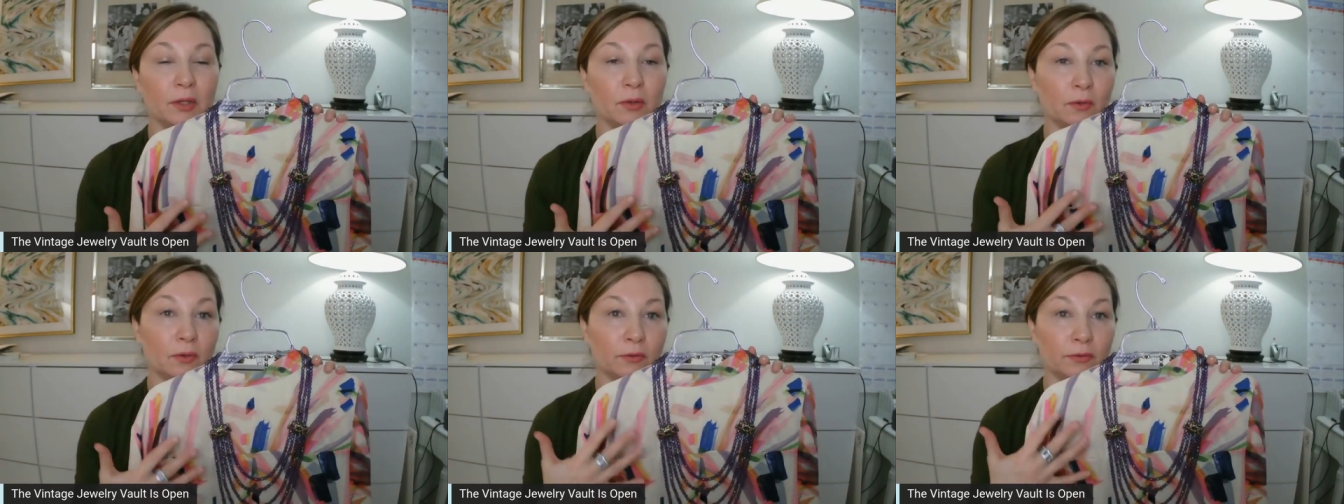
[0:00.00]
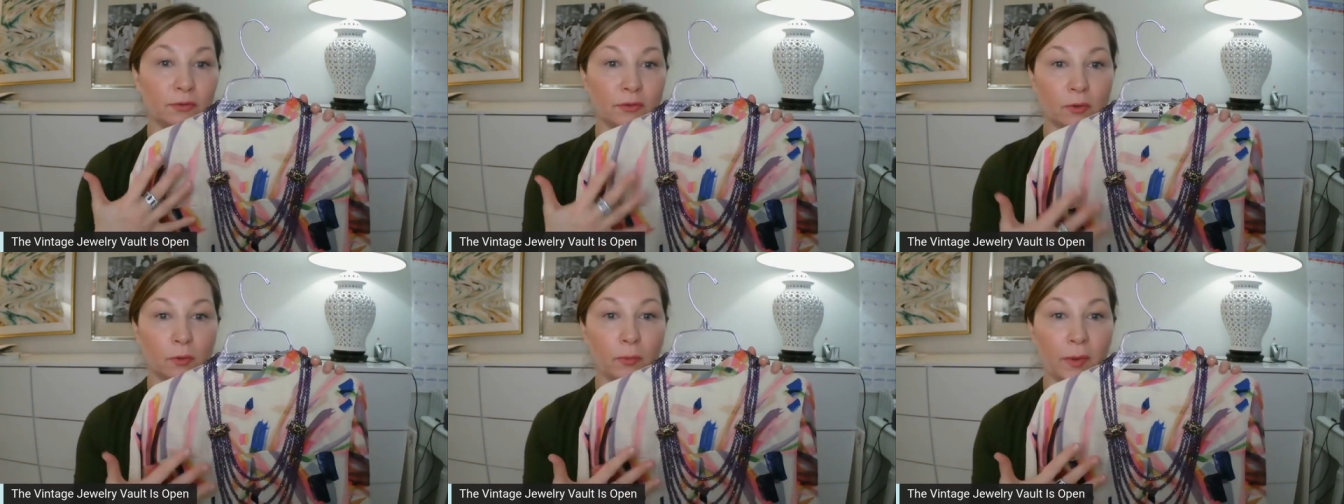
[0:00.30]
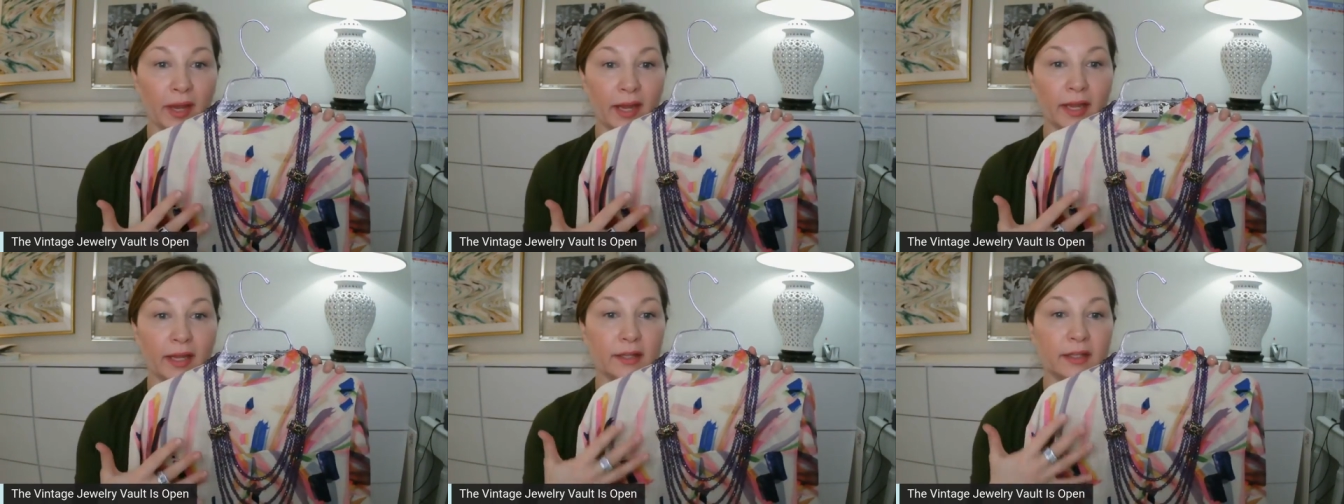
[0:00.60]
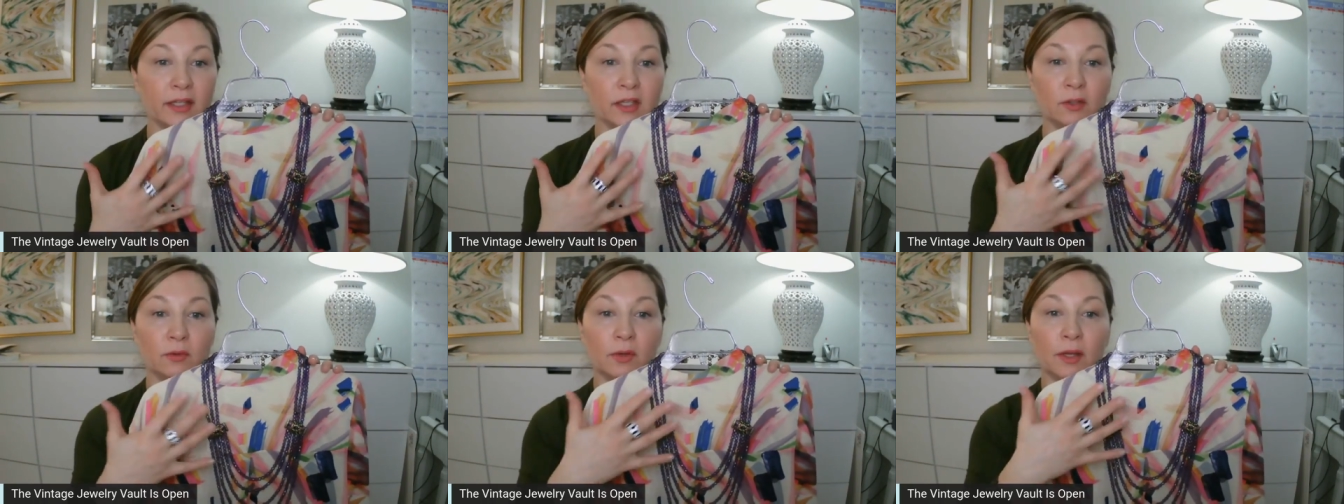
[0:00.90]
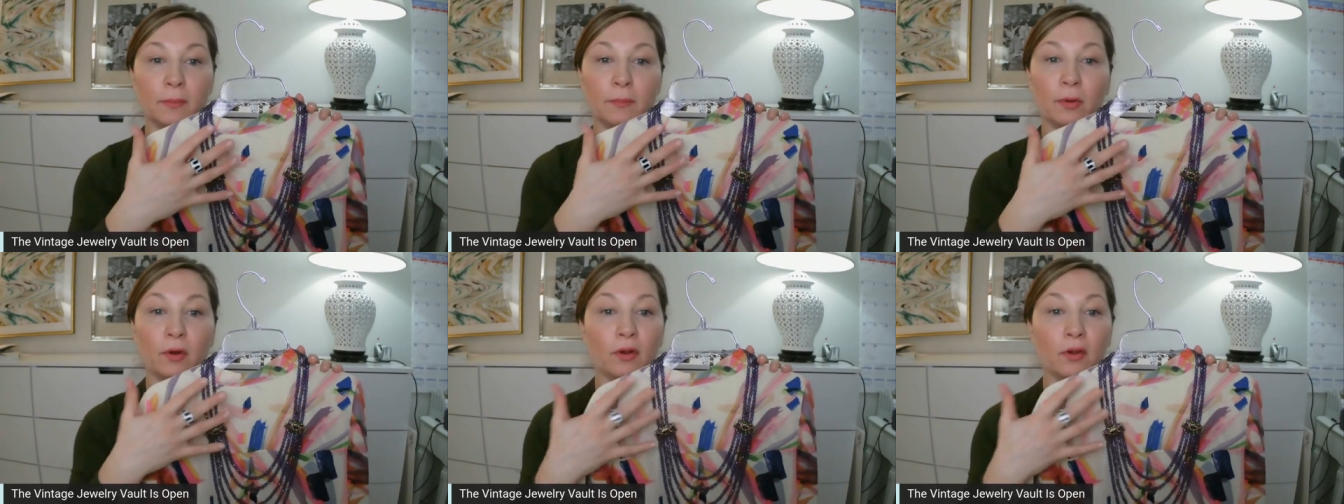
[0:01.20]
beautiful way that you
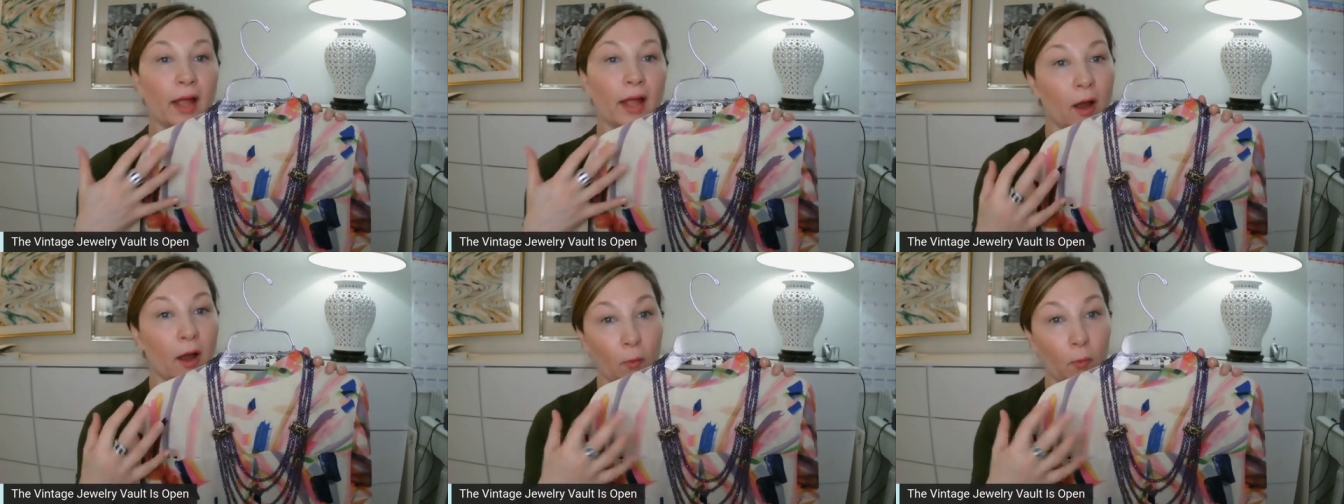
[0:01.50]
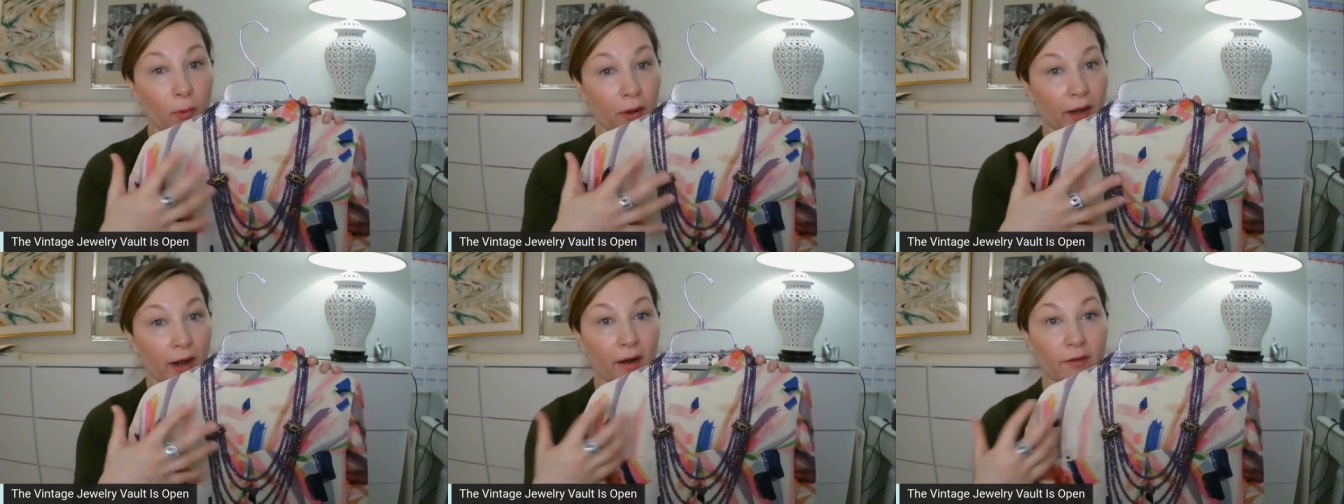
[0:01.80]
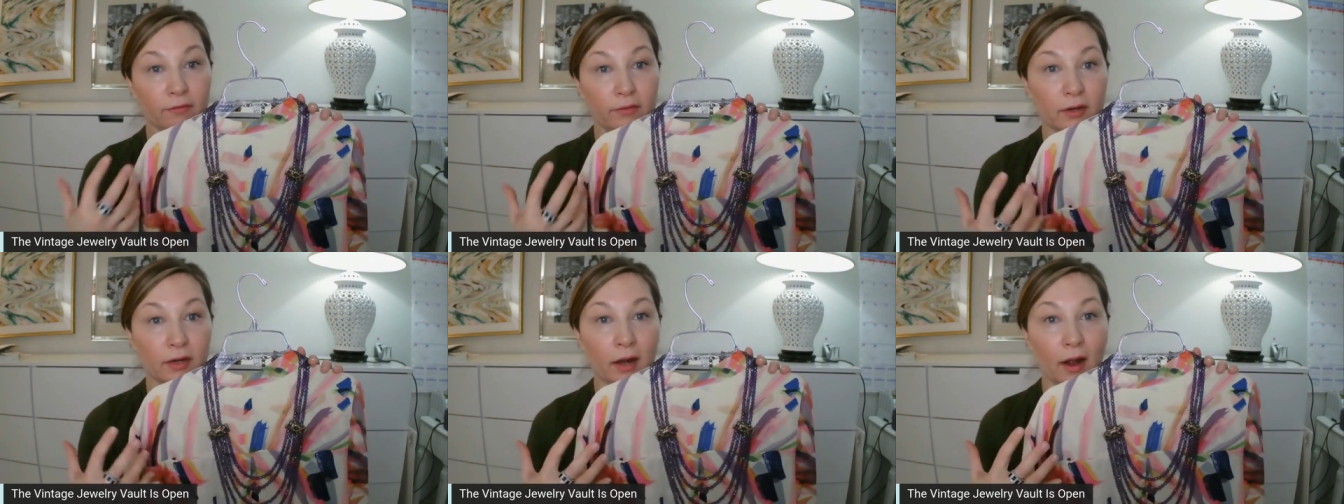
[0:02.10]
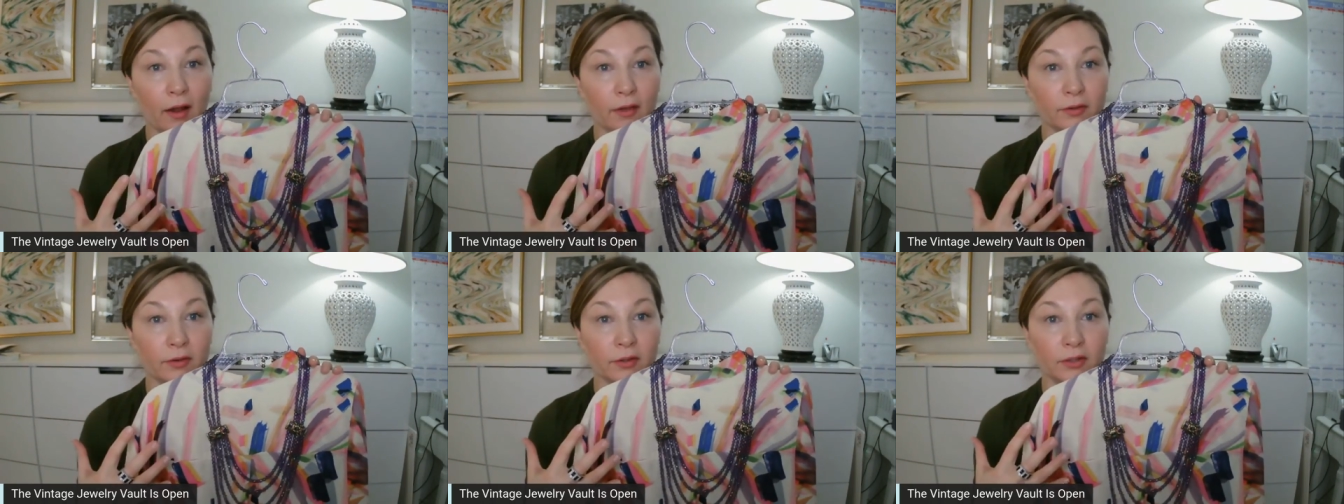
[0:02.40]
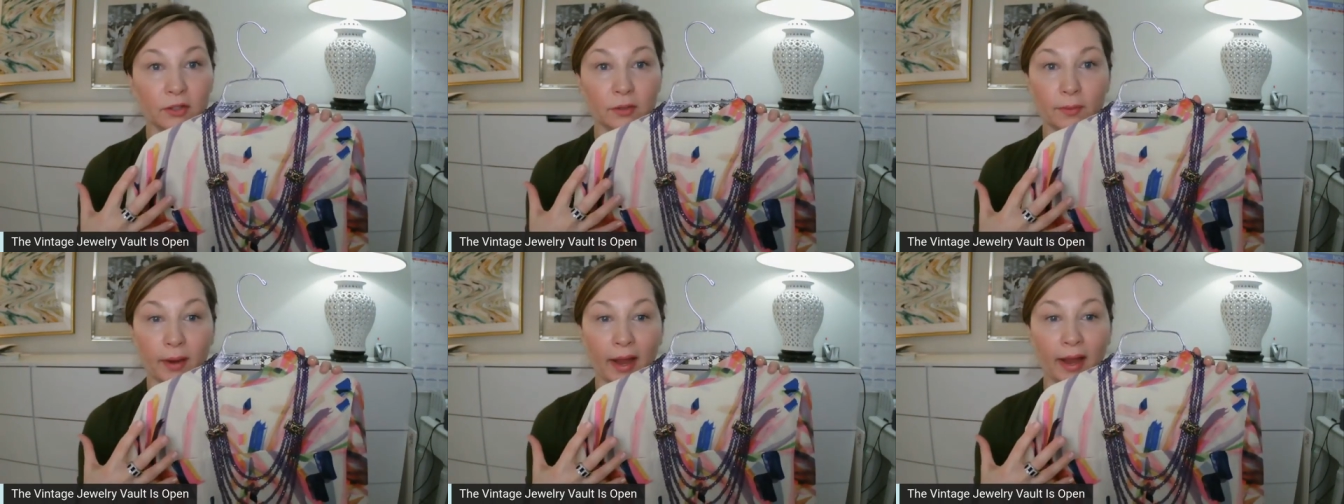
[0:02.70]
can pull out whatever color
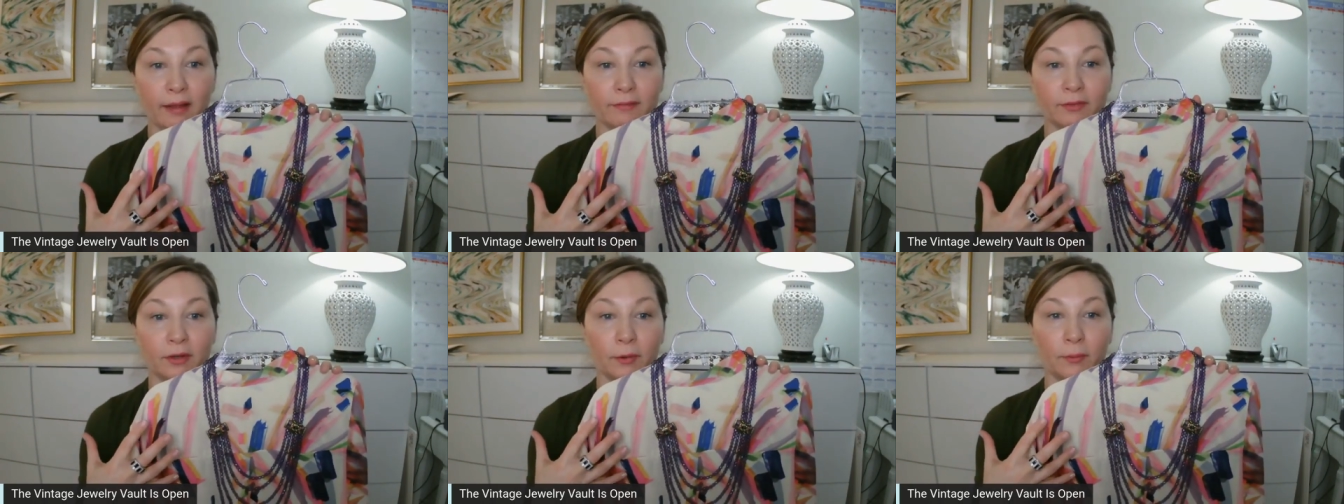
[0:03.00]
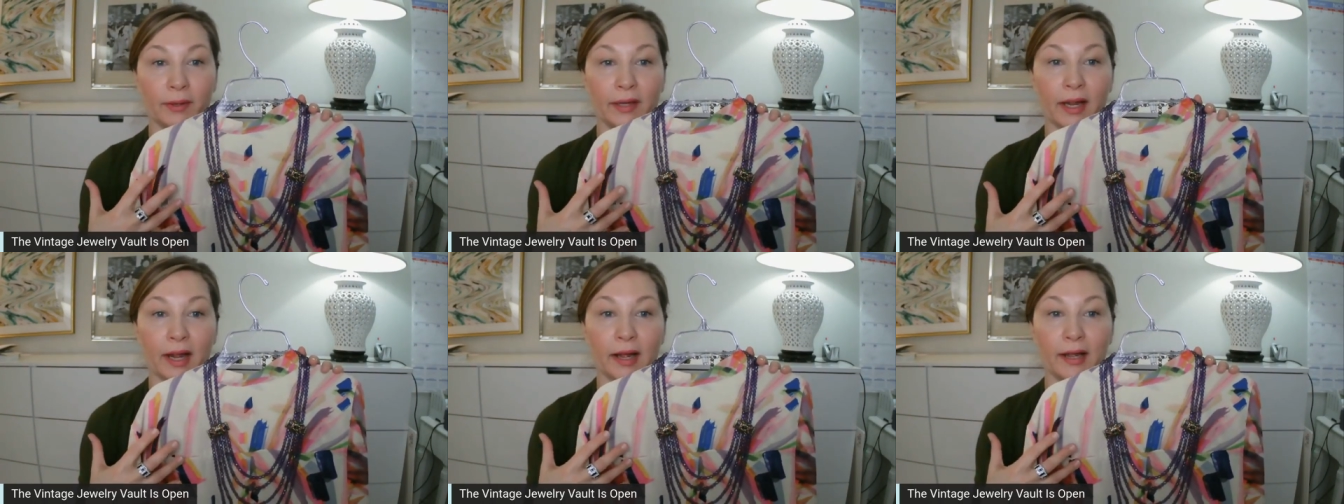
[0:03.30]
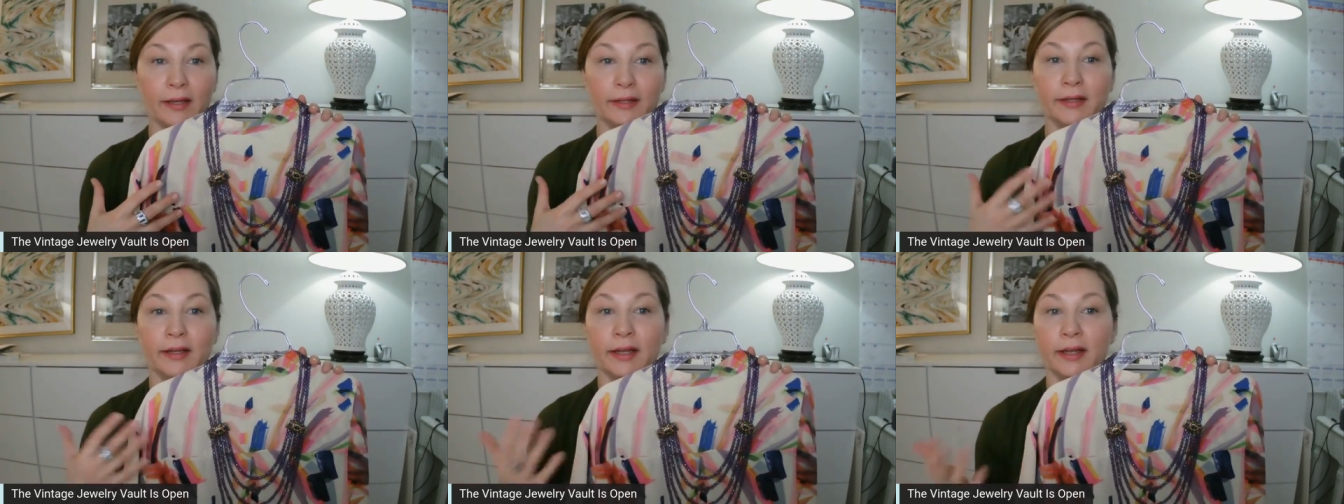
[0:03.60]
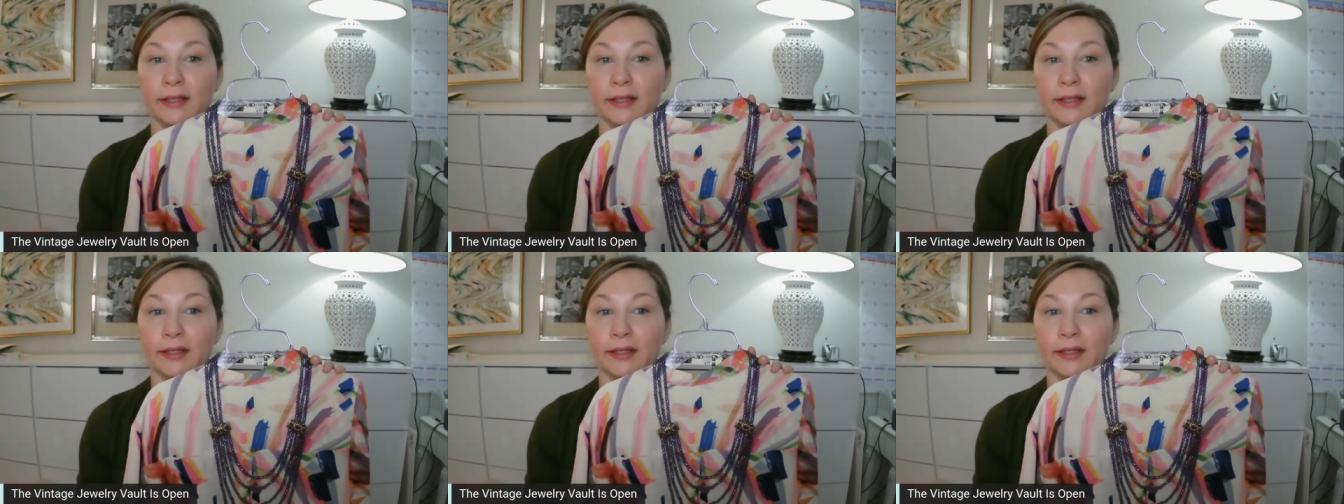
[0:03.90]
you have going on.